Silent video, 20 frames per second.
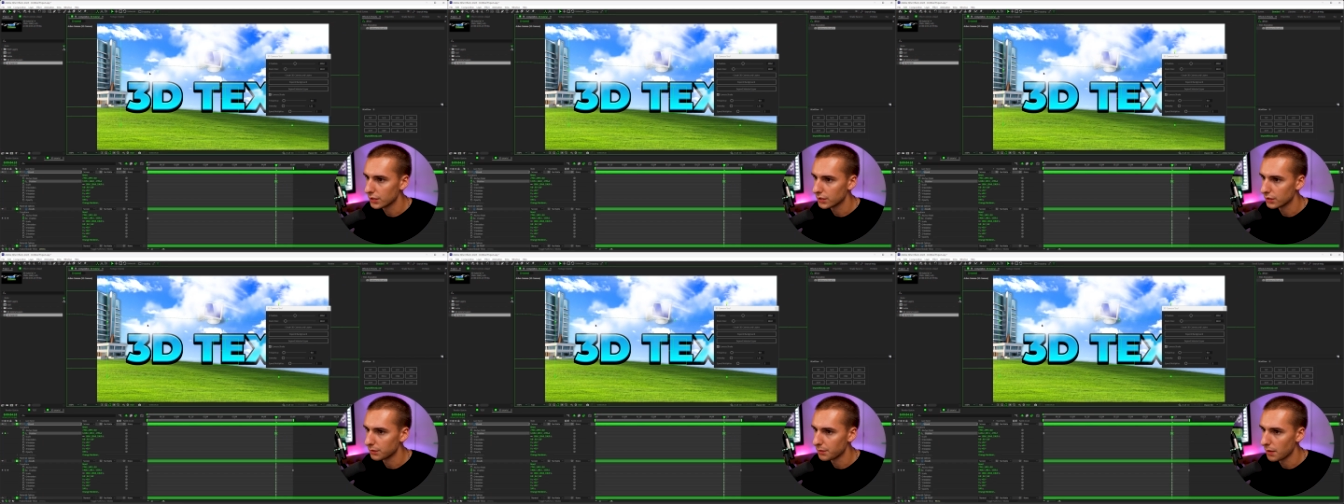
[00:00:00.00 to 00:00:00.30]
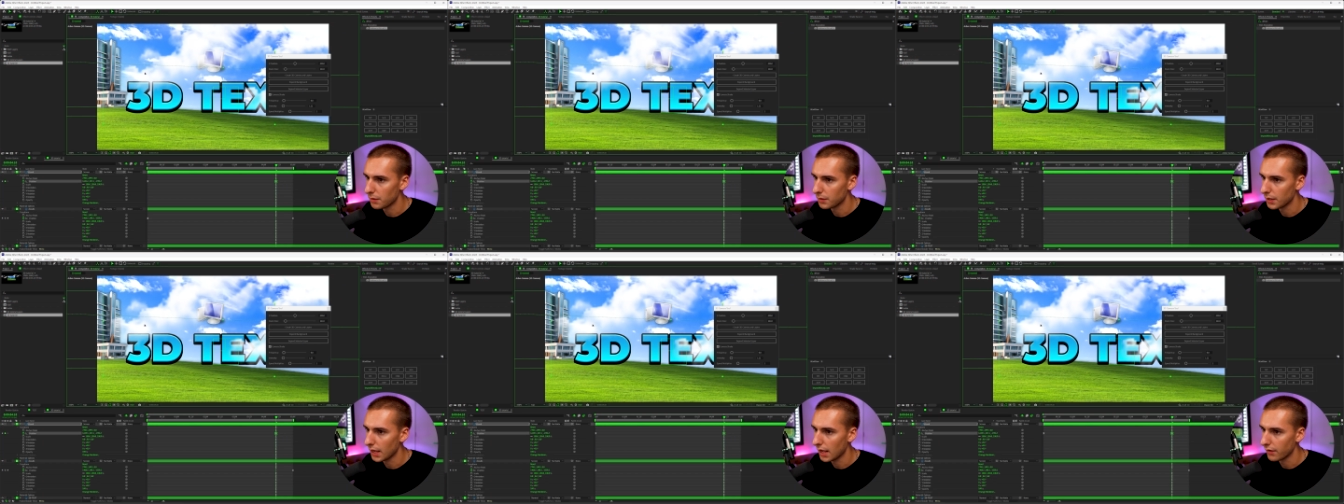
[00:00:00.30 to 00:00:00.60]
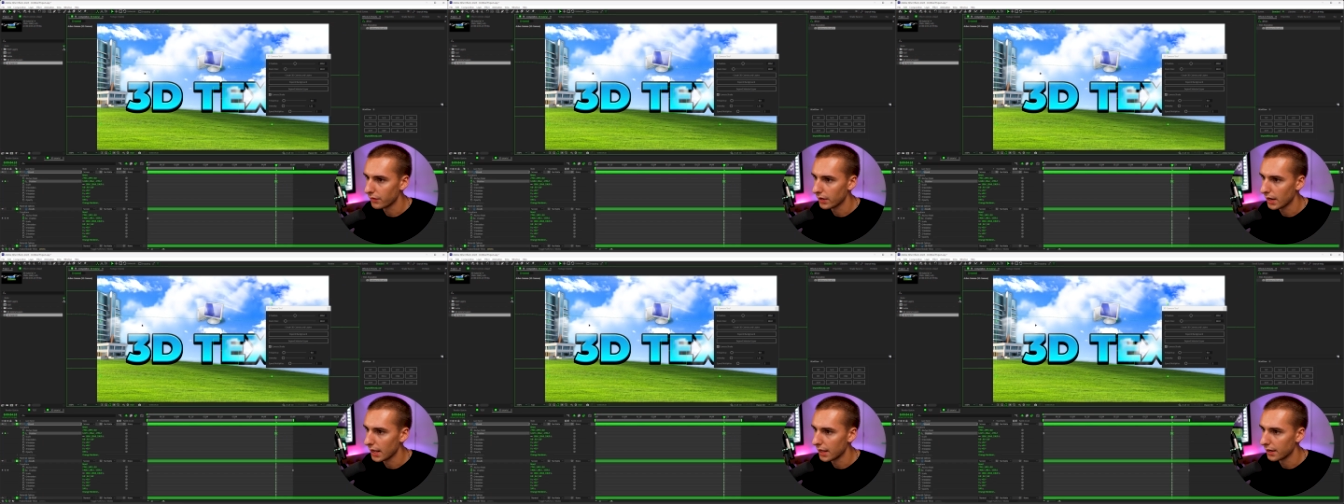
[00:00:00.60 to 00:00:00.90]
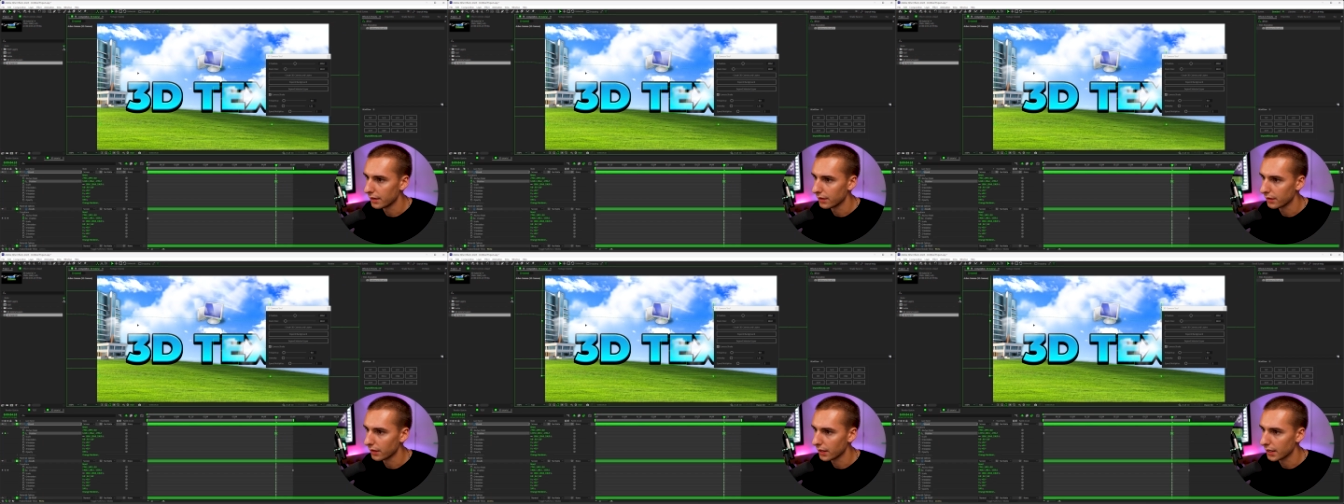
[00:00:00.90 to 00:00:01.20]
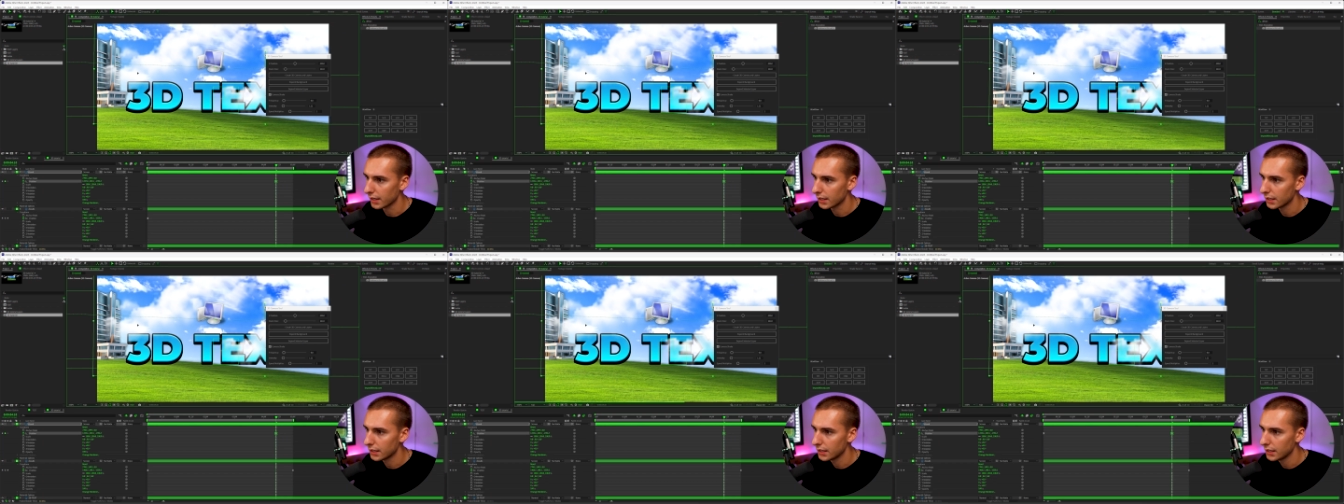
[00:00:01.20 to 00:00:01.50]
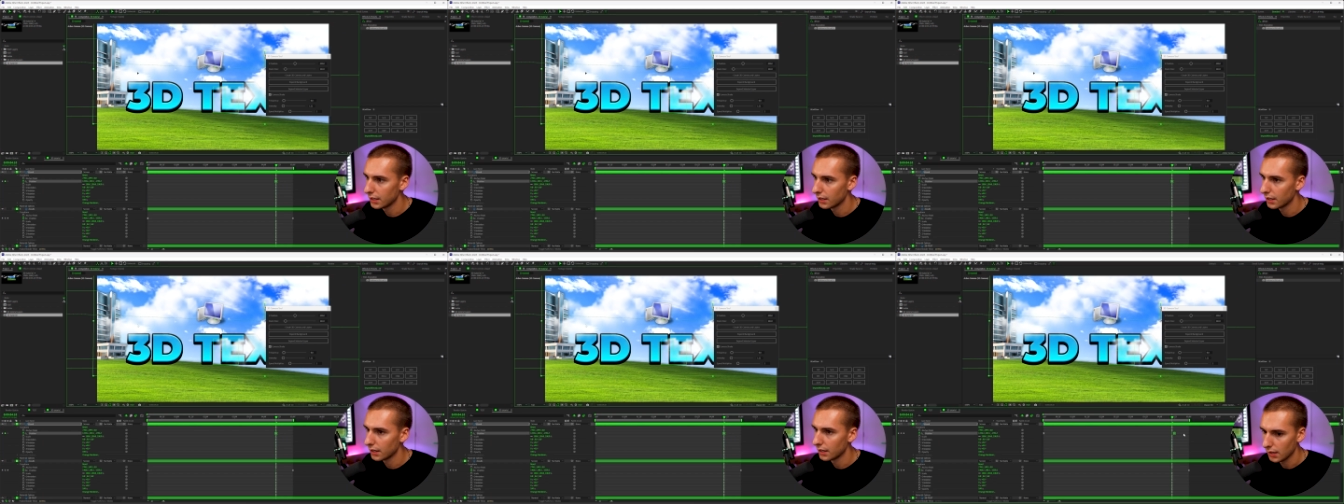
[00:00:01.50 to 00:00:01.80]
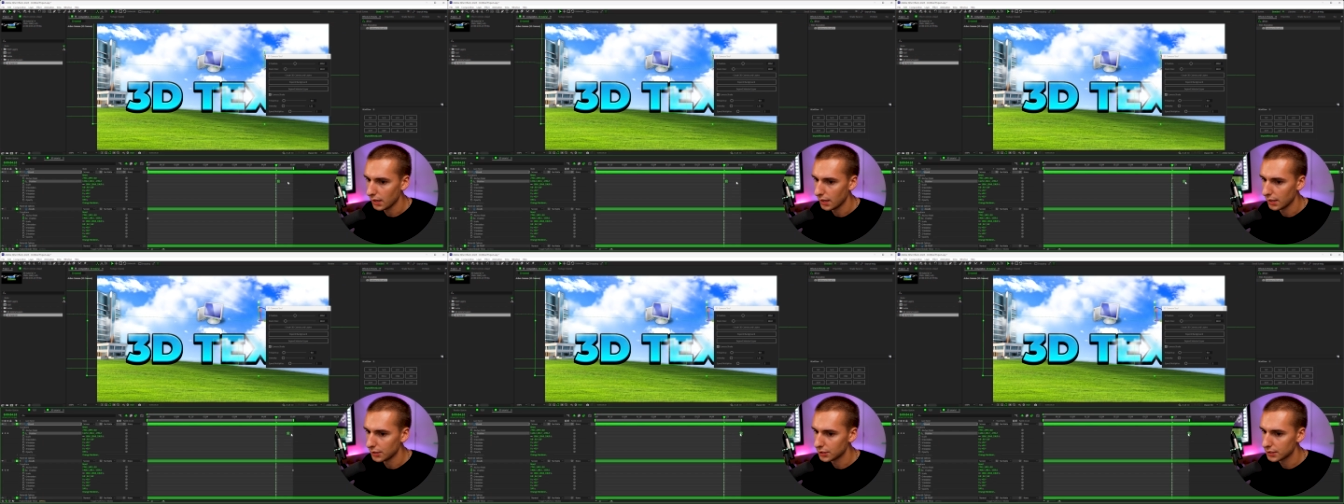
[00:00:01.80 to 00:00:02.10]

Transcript: So maybe have it end like here and it